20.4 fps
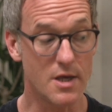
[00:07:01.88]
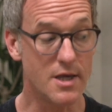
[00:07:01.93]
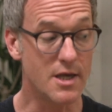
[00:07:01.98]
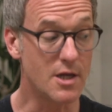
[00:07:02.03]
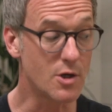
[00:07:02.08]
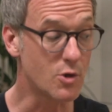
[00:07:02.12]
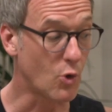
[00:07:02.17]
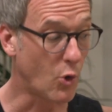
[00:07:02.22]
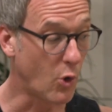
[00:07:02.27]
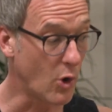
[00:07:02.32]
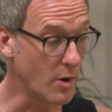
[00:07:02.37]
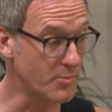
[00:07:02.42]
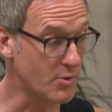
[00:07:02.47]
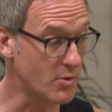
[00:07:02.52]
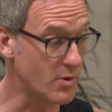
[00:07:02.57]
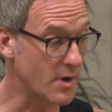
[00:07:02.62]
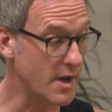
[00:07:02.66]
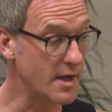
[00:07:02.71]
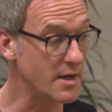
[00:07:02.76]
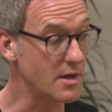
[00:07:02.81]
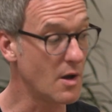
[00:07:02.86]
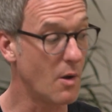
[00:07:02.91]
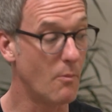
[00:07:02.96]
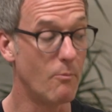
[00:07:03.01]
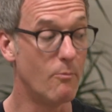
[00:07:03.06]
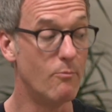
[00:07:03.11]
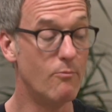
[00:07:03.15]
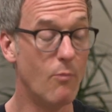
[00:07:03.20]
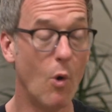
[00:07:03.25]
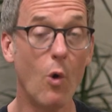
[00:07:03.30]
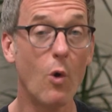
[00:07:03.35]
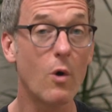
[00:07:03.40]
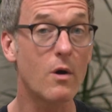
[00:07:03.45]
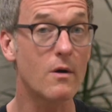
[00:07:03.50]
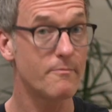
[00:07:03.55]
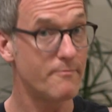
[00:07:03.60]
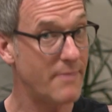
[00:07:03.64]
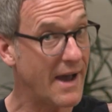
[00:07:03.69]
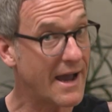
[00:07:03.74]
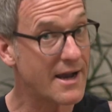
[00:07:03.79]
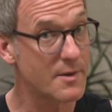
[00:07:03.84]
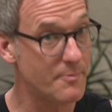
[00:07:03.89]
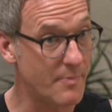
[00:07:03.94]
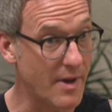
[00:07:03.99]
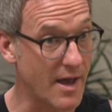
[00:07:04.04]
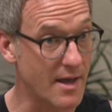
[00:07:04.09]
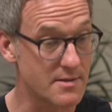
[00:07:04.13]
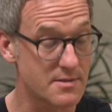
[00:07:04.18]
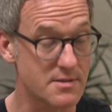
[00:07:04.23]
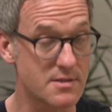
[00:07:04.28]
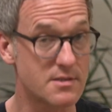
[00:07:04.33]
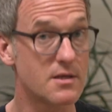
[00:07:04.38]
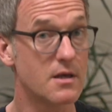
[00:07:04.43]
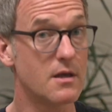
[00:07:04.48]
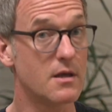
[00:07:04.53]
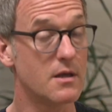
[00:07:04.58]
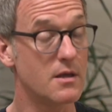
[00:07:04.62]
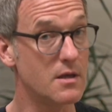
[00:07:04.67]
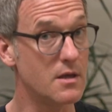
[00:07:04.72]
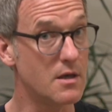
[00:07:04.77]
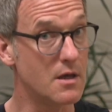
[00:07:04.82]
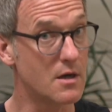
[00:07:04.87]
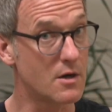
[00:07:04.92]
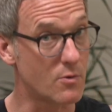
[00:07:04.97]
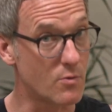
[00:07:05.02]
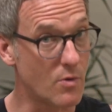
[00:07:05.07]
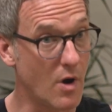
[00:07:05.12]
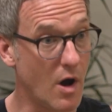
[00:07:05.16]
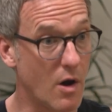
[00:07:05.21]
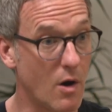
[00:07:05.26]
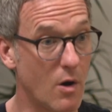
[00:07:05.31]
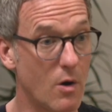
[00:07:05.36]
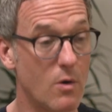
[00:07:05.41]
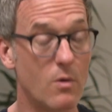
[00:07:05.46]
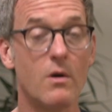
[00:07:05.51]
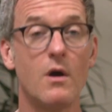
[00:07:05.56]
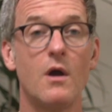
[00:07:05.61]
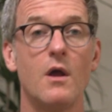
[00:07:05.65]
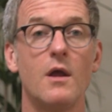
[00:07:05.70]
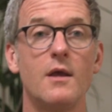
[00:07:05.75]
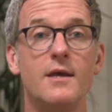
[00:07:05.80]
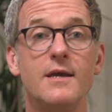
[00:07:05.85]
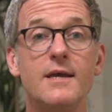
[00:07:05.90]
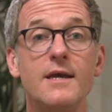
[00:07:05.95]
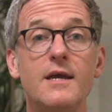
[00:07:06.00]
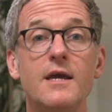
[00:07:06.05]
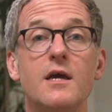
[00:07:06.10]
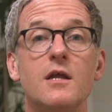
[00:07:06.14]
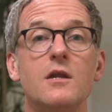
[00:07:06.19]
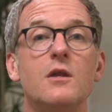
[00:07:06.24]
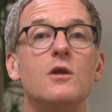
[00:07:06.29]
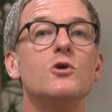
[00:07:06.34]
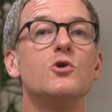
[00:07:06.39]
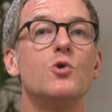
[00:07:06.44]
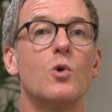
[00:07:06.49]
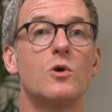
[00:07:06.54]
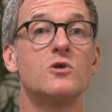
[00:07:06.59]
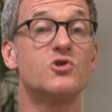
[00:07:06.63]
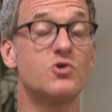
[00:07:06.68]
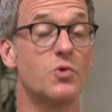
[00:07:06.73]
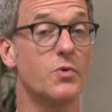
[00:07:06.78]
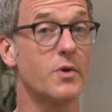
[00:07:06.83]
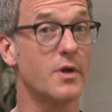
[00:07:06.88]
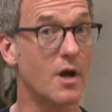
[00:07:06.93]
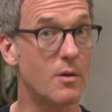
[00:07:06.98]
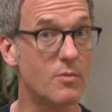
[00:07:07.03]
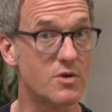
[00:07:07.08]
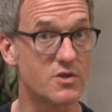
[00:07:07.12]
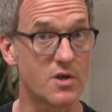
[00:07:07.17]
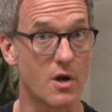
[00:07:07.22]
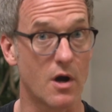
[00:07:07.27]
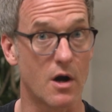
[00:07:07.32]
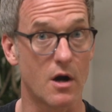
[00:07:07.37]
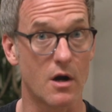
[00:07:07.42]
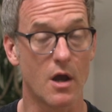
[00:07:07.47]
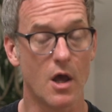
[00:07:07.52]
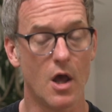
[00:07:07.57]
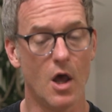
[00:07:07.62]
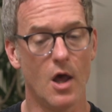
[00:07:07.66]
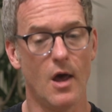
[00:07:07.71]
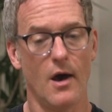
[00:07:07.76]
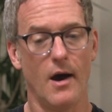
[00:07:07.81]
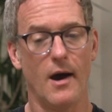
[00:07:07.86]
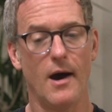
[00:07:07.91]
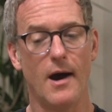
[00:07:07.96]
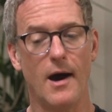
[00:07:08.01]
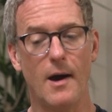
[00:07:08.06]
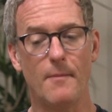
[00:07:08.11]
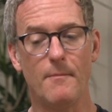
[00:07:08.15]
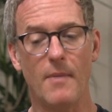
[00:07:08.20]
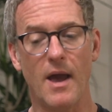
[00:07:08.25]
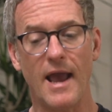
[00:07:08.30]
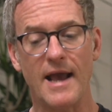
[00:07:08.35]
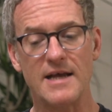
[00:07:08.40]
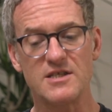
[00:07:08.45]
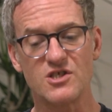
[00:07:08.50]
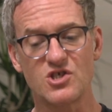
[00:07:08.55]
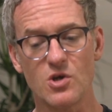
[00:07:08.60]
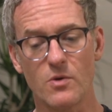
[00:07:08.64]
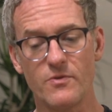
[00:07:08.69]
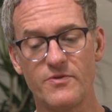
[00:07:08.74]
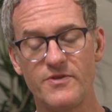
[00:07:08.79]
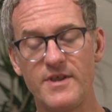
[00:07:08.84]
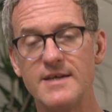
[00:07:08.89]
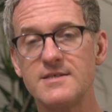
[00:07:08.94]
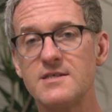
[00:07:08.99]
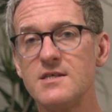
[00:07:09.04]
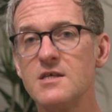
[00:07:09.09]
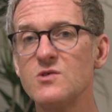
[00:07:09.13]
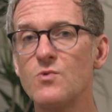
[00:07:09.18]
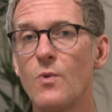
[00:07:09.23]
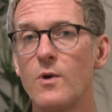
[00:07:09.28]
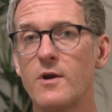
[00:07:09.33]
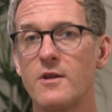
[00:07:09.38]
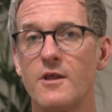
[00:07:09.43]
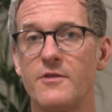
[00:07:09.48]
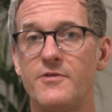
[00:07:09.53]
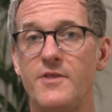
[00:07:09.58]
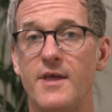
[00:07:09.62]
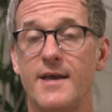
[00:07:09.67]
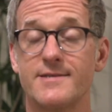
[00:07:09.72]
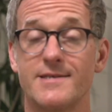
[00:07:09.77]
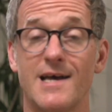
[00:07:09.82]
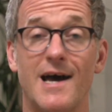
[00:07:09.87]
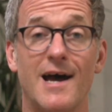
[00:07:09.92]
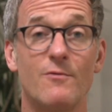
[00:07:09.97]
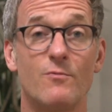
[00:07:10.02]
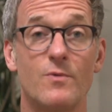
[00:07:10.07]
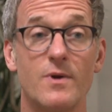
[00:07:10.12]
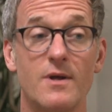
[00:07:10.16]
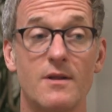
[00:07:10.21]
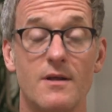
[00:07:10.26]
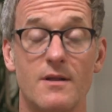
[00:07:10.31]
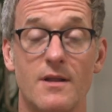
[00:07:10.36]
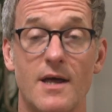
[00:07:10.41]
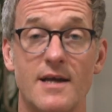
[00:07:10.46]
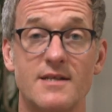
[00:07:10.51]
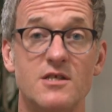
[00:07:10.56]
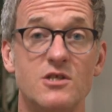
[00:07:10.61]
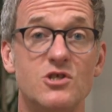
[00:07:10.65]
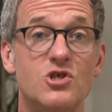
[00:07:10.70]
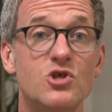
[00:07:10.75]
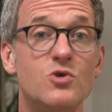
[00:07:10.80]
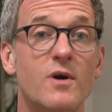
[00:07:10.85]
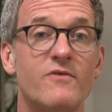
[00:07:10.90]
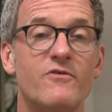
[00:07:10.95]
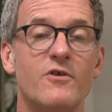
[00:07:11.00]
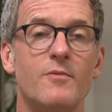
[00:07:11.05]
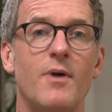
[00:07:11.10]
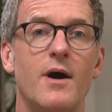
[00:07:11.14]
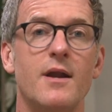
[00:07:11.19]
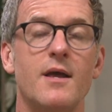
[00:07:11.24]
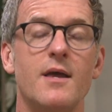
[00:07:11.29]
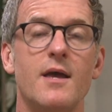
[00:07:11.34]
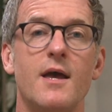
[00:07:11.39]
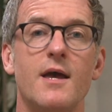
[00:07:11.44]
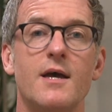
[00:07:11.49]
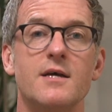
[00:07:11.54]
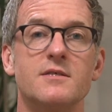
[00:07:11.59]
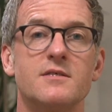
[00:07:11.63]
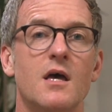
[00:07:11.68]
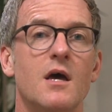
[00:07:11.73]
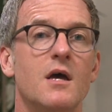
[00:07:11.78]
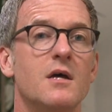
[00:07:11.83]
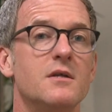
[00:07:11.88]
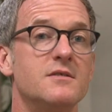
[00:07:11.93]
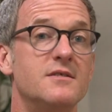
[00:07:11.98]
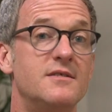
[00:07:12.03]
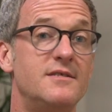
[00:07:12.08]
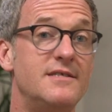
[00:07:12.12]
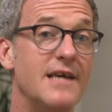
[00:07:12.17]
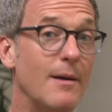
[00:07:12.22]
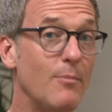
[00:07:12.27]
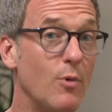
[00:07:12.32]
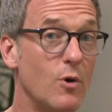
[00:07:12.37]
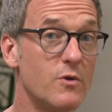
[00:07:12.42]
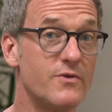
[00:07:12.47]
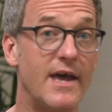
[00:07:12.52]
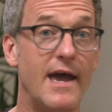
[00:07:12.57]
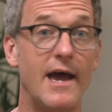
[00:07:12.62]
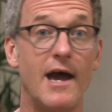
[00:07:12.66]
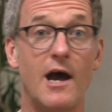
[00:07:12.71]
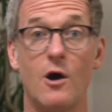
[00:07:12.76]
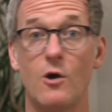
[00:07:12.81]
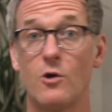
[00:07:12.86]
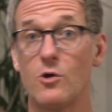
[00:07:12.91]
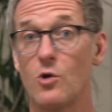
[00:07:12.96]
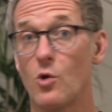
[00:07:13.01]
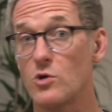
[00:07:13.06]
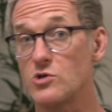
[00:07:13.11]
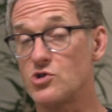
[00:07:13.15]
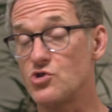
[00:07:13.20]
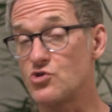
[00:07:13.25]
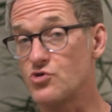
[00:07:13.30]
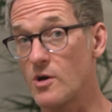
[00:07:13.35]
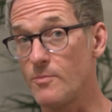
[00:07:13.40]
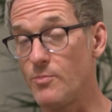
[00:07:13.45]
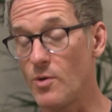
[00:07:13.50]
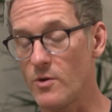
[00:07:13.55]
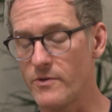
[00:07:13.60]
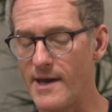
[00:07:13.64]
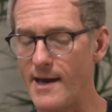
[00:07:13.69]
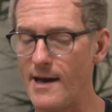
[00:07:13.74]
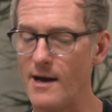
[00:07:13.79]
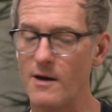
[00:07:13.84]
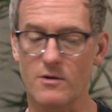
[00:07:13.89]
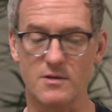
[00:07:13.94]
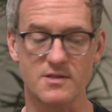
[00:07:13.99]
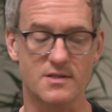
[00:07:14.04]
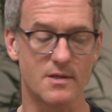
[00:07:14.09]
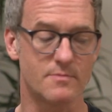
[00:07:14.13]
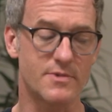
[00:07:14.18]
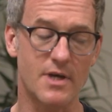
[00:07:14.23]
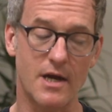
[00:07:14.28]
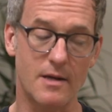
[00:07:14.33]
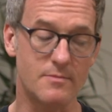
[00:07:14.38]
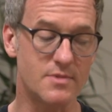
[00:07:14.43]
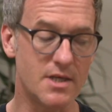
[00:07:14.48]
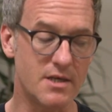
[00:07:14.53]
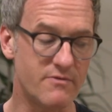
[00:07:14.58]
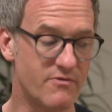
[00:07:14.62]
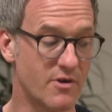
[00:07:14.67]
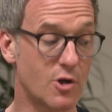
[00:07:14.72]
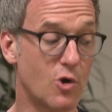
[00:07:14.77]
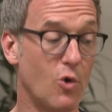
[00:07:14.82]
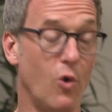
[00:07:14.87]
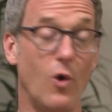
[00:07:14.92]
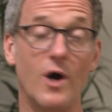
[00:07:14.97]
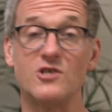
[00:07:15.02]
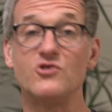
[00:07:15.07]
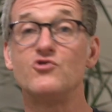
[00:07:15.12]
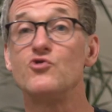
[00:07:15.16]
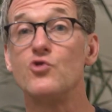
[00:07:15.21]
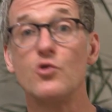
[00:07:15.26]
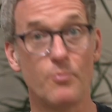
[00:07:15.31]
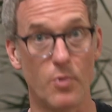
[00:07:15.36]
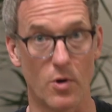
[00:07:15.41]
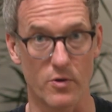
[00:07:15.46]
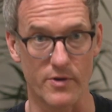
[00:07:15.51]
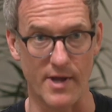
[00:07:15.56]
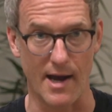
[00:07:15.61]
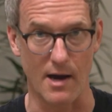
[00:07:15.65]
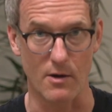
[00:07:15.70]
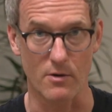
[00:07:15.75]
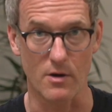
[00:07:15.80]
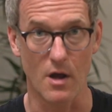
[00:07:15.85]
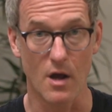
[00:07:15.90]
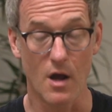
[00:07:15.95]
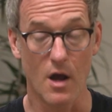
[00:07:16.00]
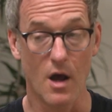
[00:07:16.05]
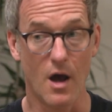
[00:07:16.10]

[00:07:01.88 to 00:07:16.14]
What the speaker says: incorporate more back bends in a row in your Surya Namaskar. And so this is one of the things I really like to do, everybody, is double down or triple down or sometimes even quadruple down